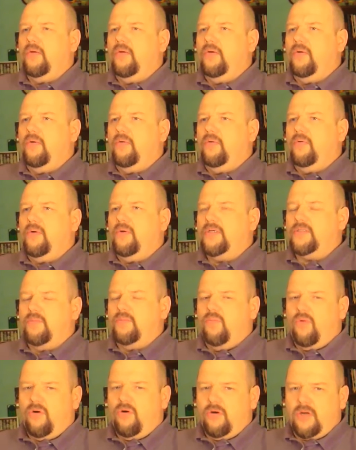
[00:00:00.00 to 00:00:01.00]
was
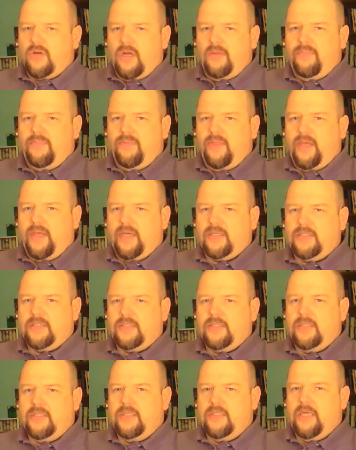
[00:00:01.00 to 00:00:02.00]
more
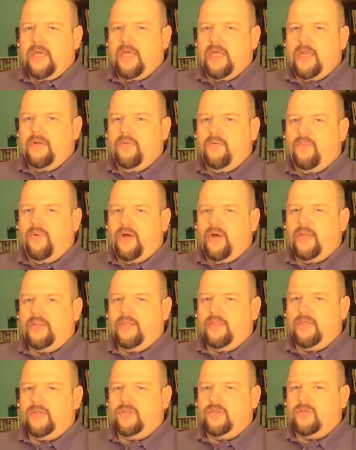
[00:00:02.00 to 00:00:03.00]
complex than what
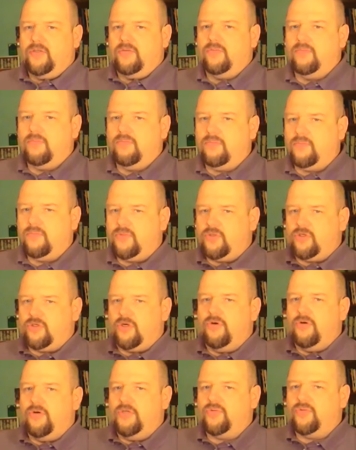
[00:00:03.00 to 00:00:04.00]
the
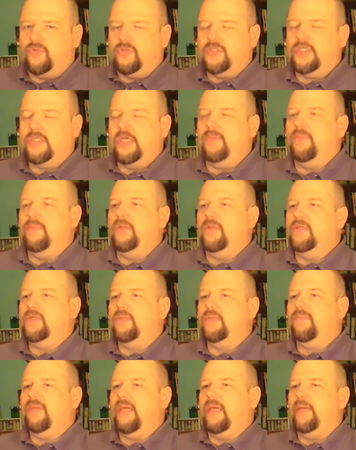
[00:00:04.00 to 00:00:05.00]
Druids were seeming to
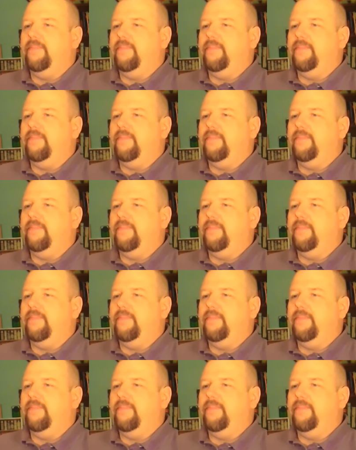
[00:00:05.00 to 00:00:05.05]
be.